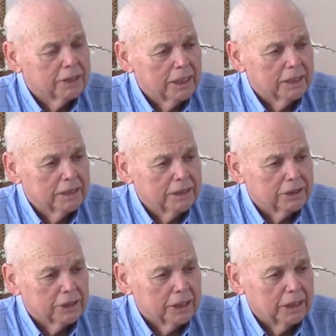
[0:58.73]
protect
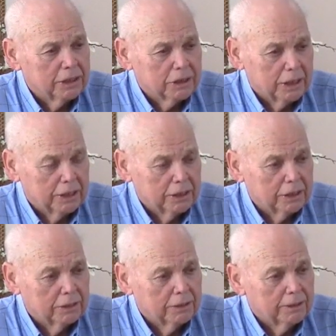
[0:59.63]
these things and
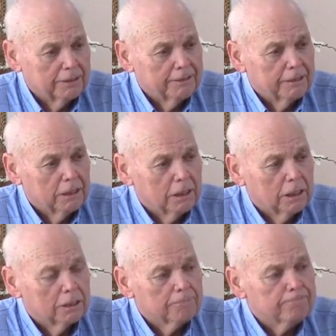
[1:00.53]
uh,
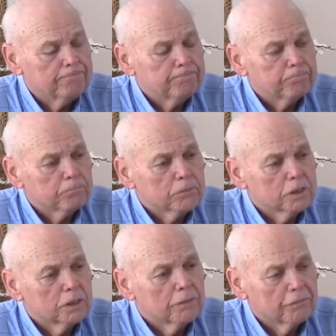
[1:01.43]
uh,
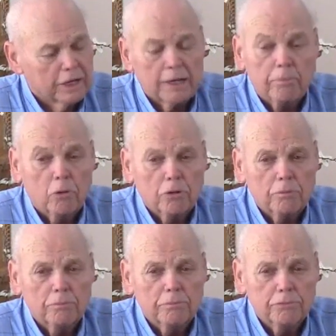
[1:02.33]
think
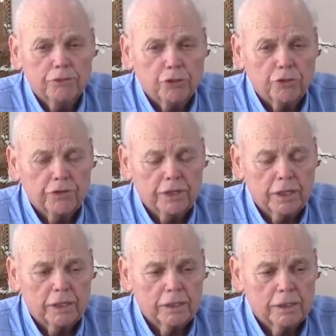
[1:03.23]
upon them during the